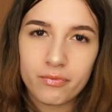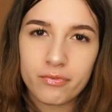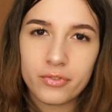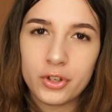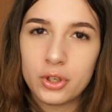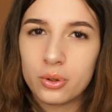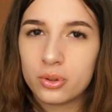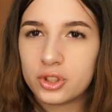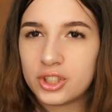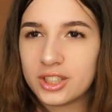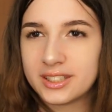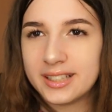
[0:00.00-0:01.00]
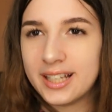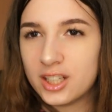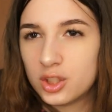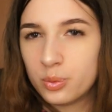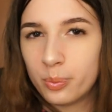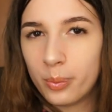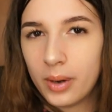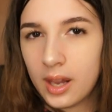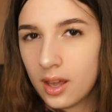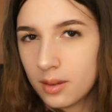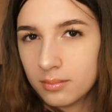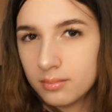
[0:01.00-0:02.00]
fuchsia slash
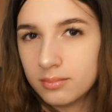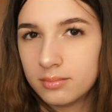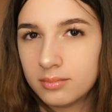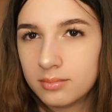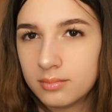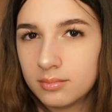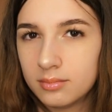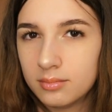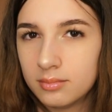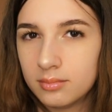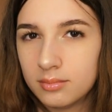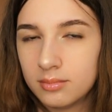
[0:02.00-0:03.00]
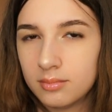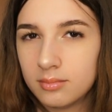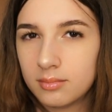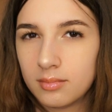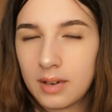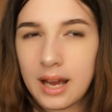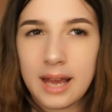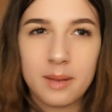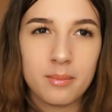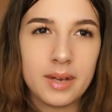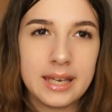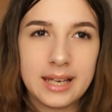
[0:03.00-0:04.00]
plum eye
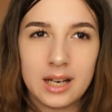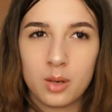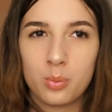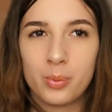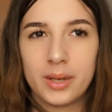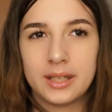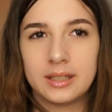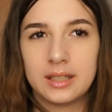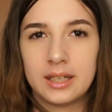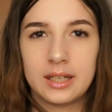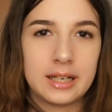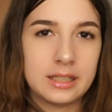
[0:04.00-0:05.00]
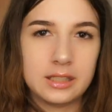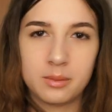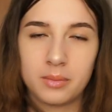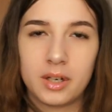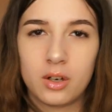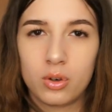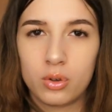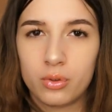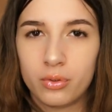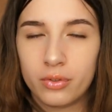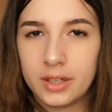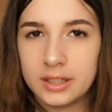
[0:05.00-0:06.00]
makeup and like I did my whole
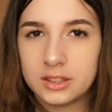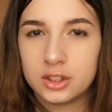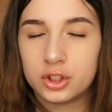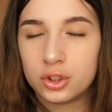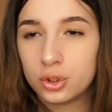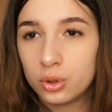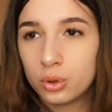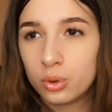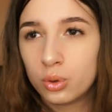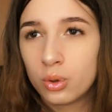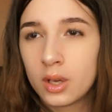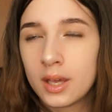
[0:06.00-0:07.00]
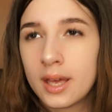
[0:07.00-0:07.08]
face too.